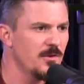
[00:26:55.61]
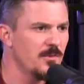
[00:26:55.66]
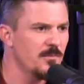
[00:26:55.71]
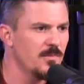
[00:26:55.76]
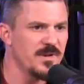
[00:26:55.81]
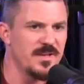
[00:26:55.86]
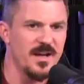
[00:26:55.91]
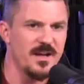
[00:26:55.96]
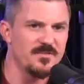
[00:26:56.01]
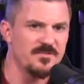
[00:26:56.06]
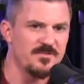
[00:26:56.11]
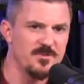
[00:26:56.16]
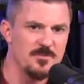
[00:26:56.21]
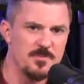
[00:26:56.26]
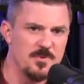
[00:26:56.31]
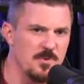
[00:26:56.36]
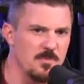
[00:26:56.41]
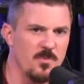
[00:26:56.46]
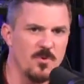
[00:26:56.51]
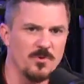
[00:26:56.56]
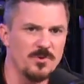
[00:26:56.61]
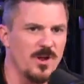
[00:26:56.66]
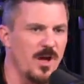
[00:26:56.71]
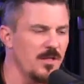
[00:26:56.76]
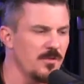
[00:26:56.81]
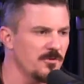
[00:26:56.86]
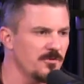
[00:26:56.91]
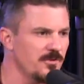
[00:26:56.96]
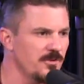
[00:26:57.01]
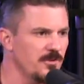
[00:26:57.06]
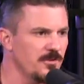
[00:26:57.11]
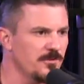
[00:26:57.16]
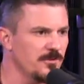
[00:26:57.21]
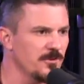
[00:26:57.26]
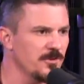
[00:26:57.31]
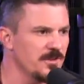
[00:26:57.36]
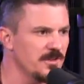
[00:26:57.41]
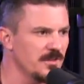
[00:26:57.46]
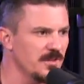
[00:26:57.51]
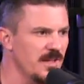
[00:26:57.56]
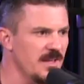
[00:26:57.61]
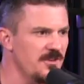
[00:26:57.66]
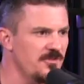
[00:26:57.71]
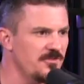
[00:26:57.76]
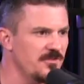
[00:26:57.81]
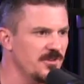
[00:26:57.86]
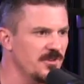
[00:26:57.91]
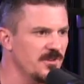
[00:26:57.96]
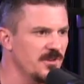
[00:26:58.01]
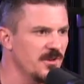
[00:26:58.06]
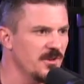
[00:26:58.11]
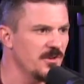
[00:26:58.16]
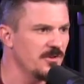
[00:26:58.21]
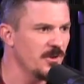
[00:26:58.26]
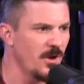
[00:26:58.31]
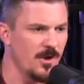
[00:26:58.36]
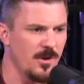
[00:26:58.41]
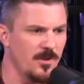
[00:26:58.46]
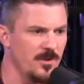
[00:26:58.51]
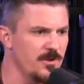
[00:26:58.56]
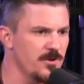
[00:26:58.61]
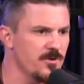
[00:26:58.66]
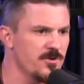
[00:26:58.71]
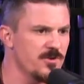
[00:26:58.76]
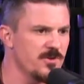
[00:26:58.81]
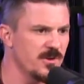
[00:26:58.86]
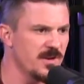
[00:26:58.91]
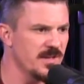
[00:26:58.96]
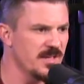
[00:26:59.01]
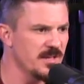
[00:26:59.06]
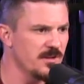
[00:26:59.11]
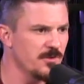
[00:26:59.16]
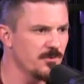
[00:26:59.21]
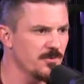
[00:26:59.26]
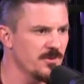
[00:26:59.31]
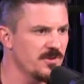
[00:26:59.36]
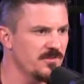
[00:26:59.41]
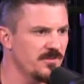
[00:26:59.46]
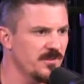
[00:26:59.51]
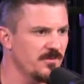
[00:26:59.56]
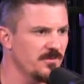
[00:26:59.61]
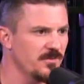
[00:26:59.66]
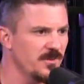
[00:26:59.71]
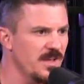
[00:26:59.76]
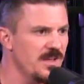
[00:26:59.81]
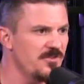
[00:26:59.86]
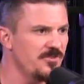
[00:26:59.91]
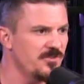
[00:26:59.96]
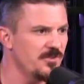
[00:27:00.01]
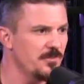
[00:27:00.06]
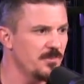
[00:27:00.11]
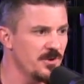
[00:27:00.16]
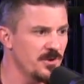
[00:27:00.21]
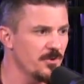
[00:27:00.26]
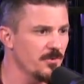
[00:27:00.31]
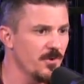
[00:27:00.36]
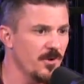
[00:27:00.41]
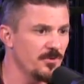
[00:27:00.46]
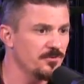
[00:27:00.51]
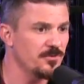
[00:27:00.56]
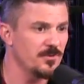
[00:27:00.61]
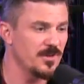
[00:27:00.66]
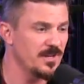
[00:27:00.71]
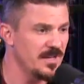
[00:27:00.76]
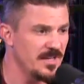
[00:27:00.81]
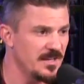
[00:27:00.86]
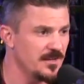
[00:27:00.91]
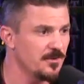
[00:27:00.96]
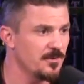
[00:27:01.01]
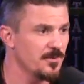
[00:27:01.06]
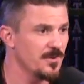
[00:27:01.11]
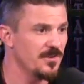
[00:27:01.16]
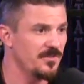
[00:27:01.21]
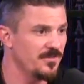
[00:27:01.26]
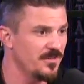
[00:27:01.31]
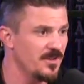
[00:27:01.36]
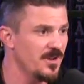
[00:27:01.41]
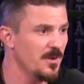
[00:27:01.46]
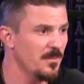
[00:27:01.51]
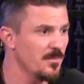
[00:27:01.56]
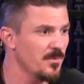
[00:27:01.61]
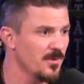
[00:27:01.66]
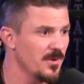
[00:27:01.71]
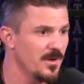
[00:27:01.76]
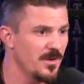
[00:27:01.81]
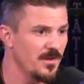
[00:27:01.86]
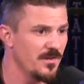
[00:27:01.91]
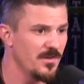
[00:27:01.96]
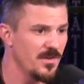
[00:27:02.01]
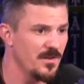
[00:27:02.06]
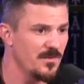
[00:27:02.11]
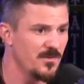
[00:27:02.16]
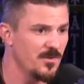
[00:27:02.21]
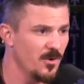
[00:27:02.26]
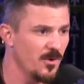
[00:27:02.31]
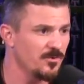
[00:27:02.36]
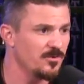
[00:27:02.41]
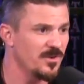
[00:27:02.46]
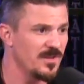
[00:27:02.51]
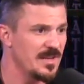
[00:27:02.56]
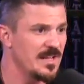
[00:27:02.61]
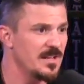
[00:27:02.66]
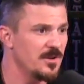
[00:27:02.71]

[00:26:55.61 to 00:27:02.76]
but guys, you put more dollars into circulation, not only are you going to increase inflation, but you're also going to increase the number, you're also going to